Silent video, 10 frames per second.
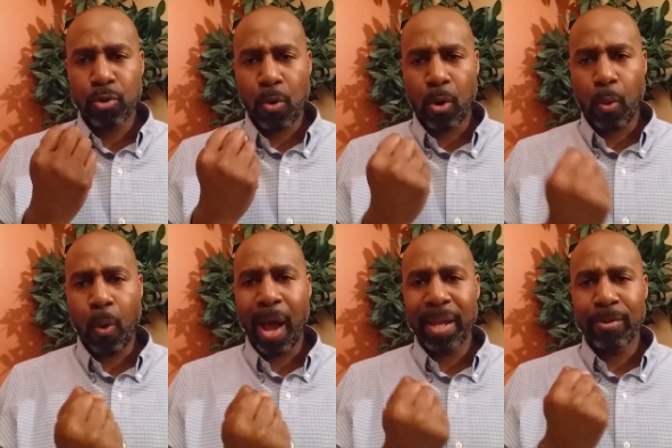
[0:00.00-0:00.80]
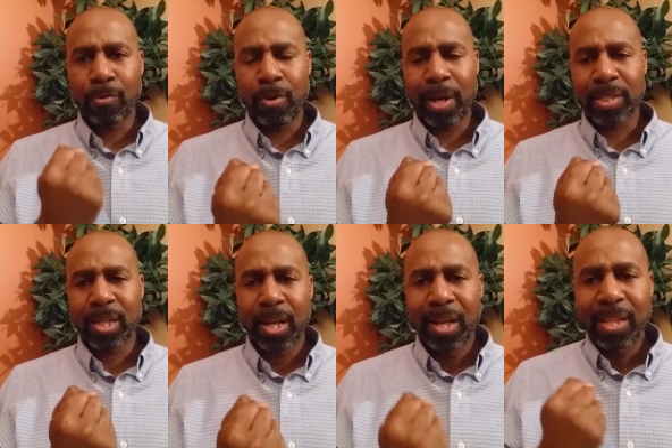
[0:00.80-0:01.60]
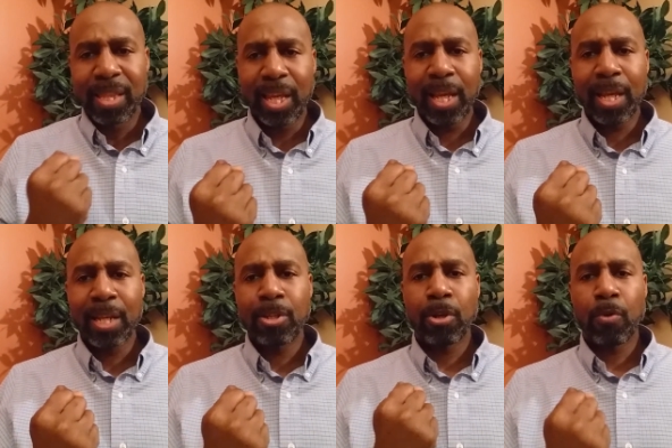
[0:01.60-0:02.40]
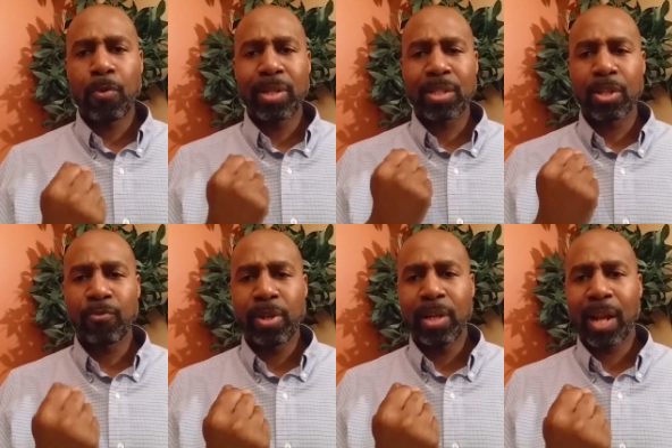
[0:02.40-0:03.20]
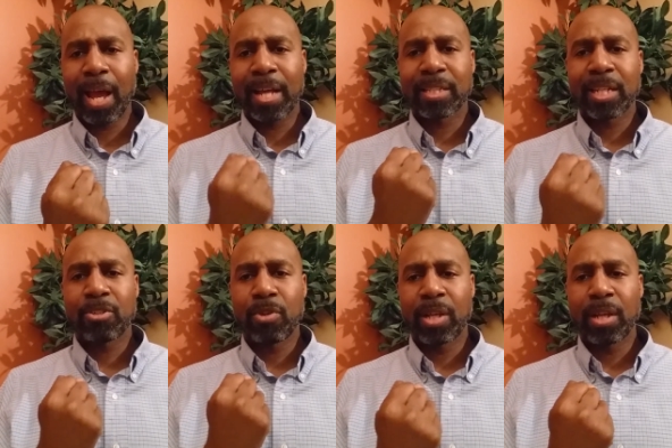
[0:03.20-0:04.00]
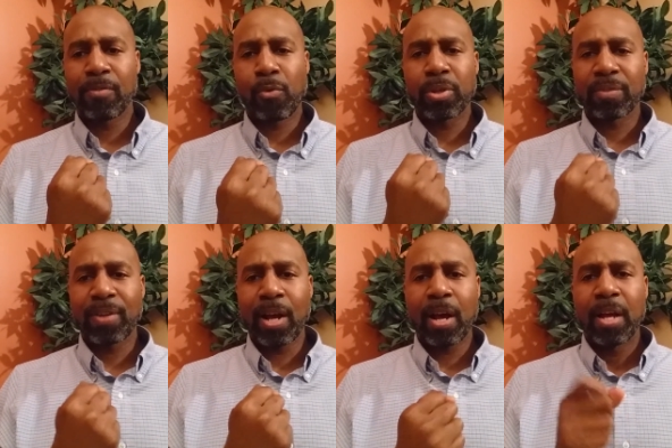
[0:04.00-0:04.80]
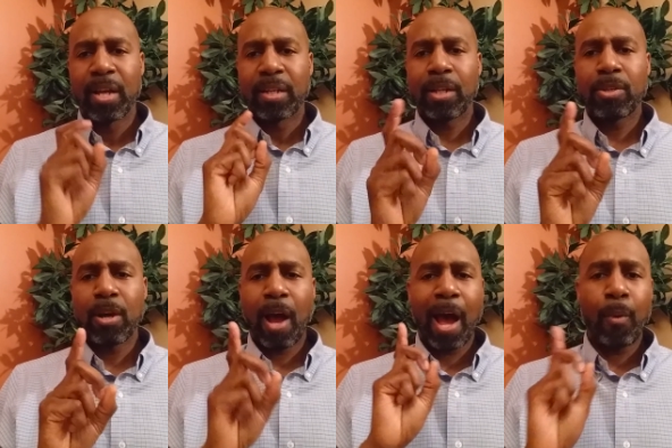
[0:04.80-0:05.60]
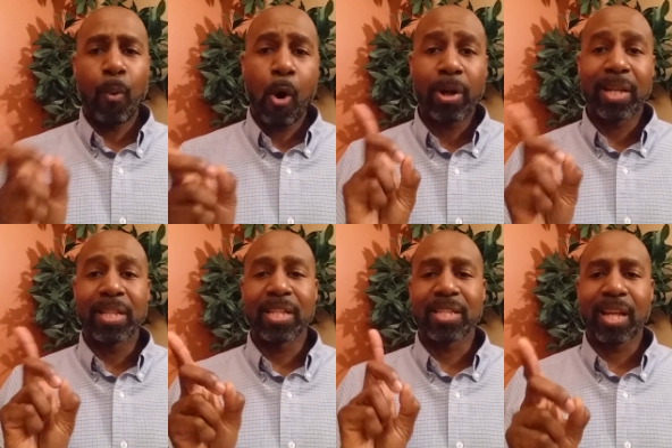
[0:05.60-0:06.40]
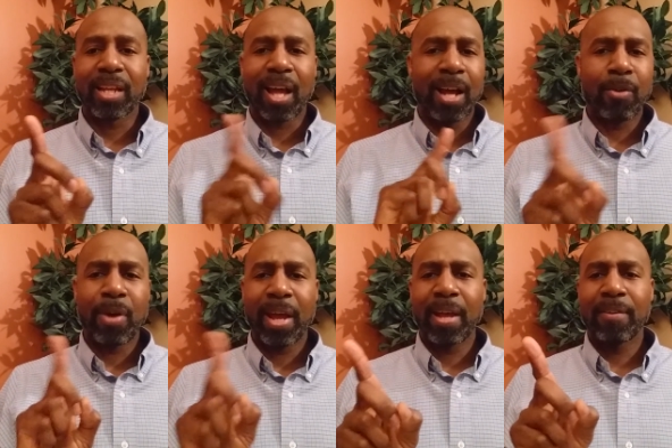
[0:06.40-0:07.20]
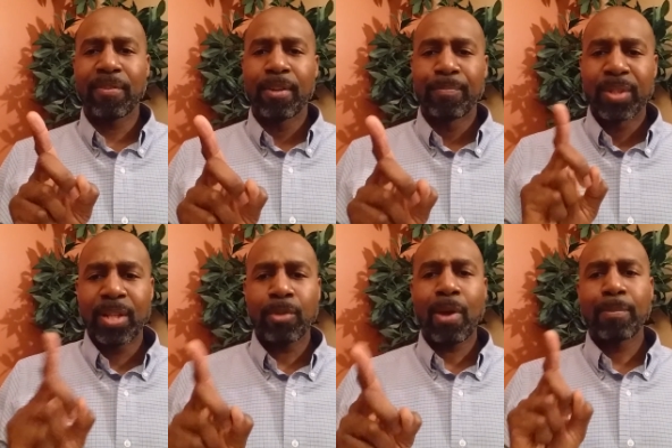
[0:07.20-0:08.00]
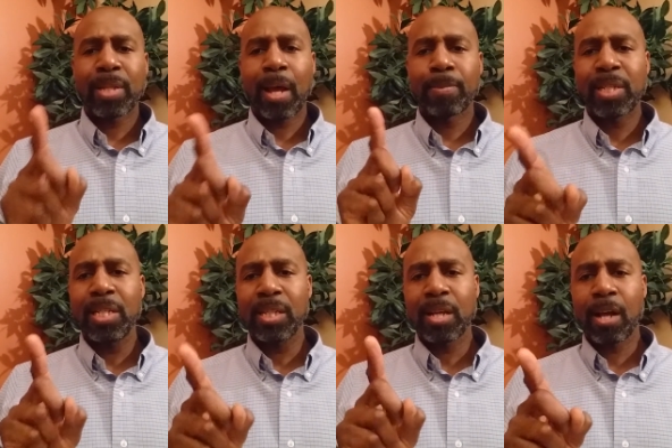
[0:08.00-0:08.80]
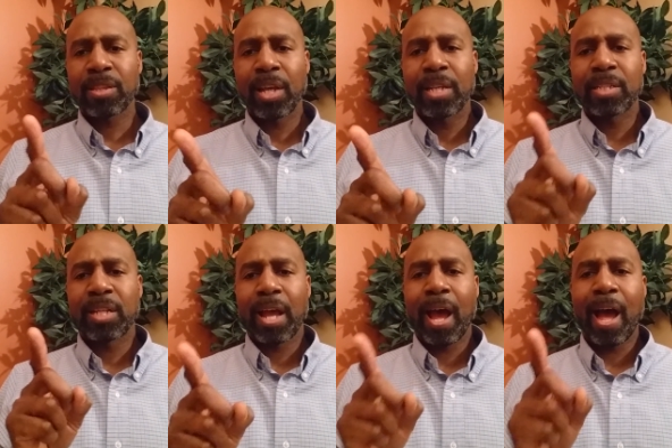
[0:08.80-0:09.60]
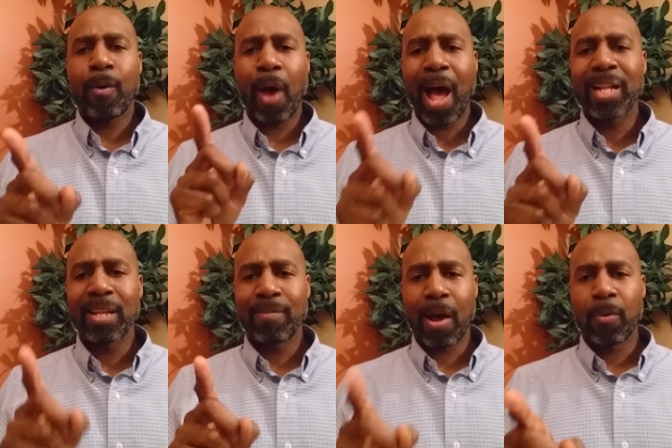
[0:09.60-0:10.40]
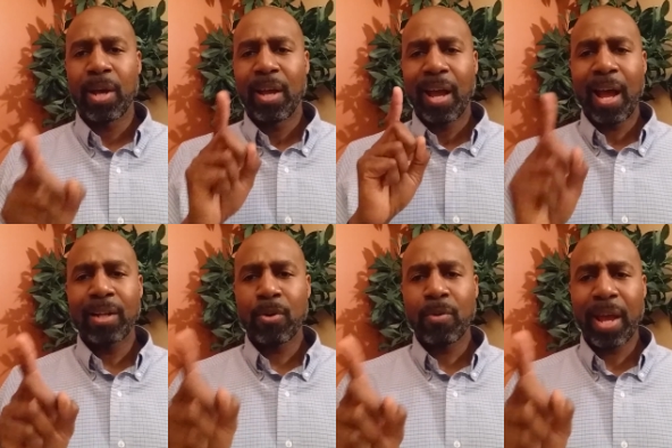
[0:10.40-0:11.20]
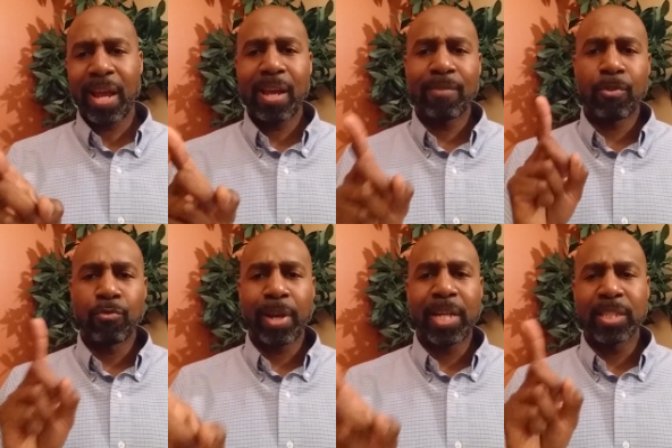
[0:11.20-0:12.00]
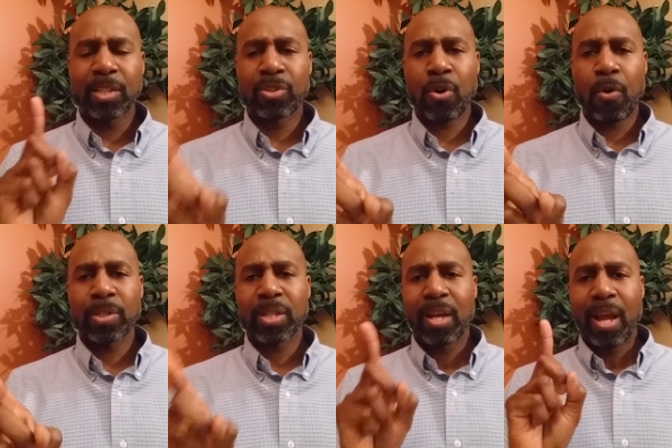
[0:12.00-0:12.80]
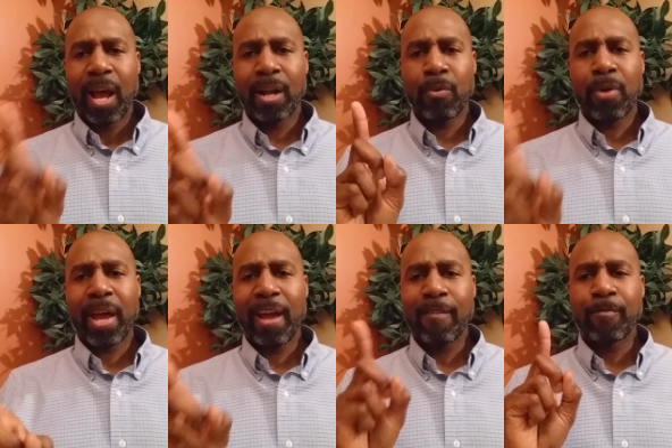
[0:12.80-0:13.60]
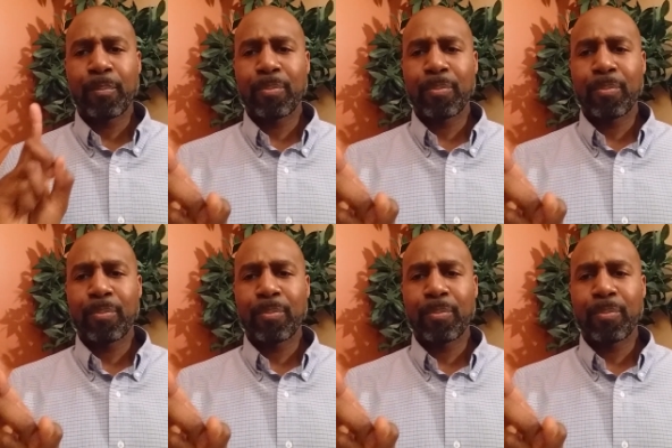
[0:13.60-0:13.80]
to a quiet rest then you're going to realize that you can hear the voice of God. Now, y'all, I walk in this state. I don't have, see, that's why I'm, i I'm teaching y'all things that I, I live out. I don't have raging thoughts. I don't have